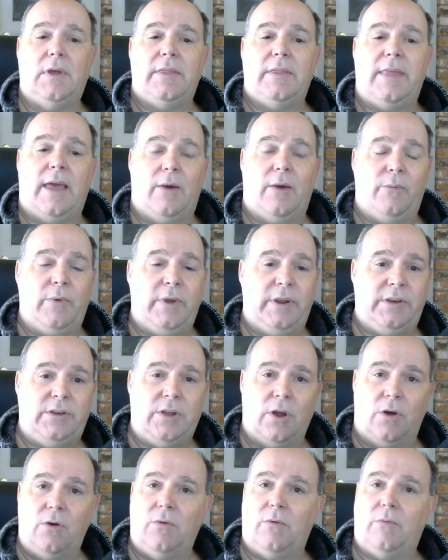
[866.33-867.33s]
that we
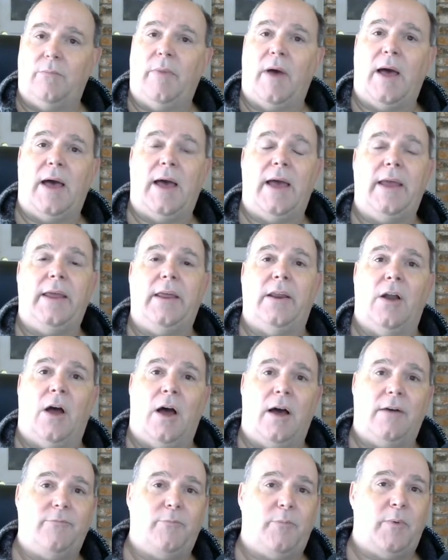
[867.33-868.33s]
don't buy an
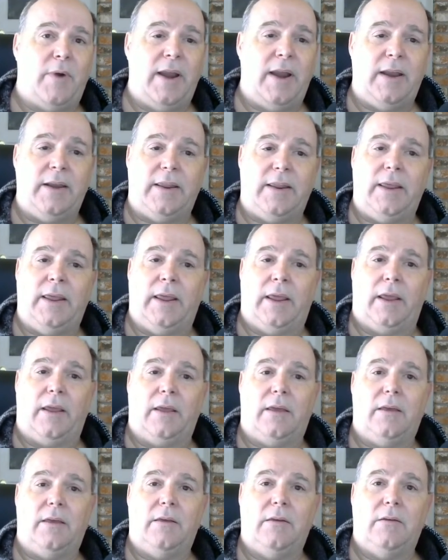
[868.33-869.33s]
off-brand ink.
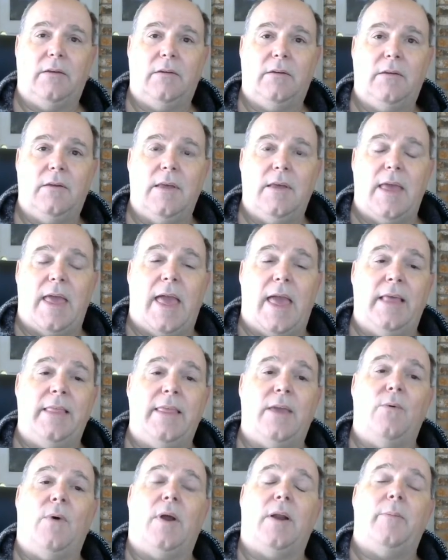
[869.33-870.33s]
And
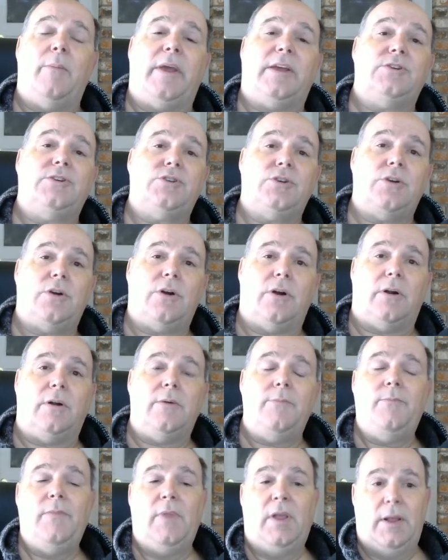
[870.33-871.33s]
they want to make
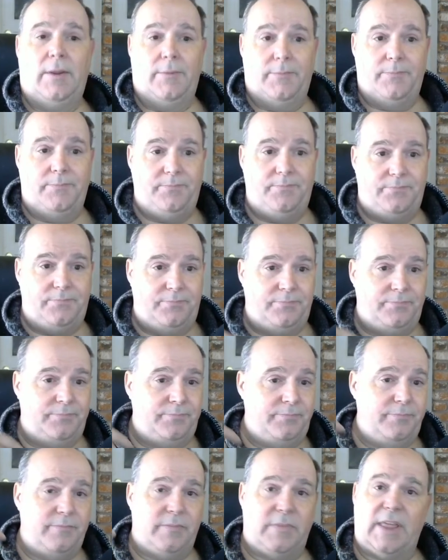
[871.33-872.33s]
sure
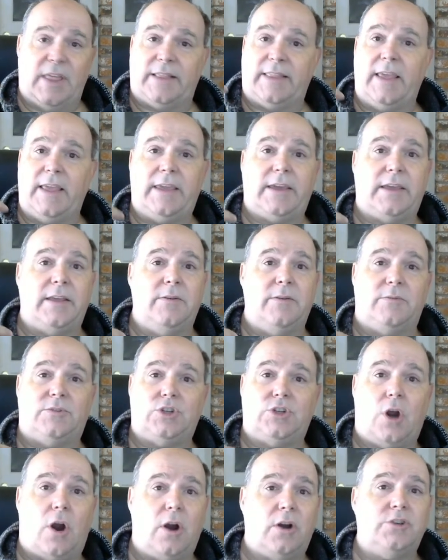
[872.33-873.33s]
that they can
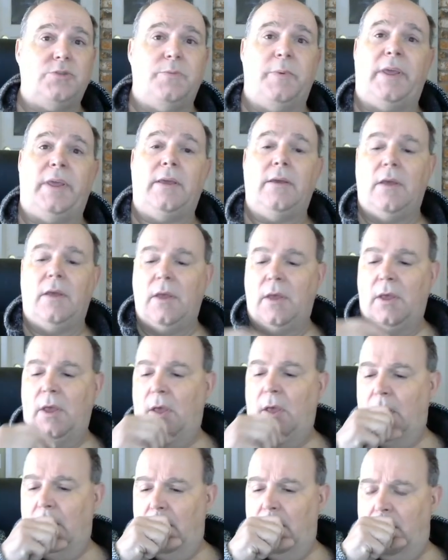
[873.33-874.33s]
charge me,
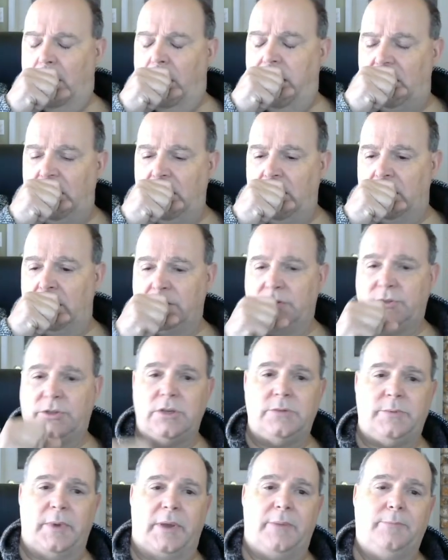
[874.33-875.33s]

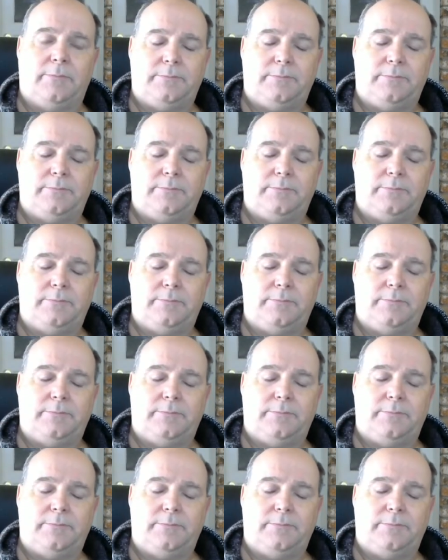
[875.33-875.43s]
excuse me,